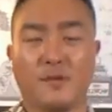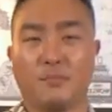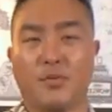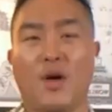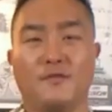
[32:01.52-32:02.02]
of
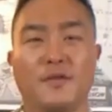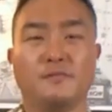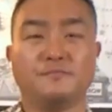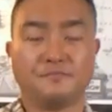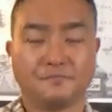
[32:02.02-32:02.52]
the prophet.
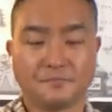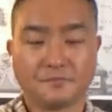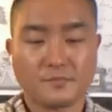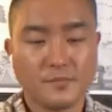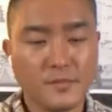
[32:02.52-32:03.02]

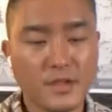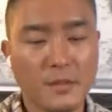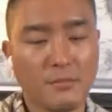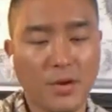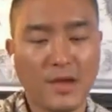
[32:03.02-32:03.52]

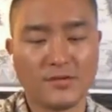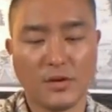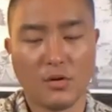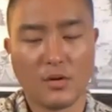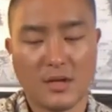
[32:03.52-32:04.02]
Praise the
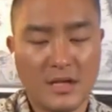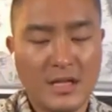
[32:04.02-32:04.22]
Lord.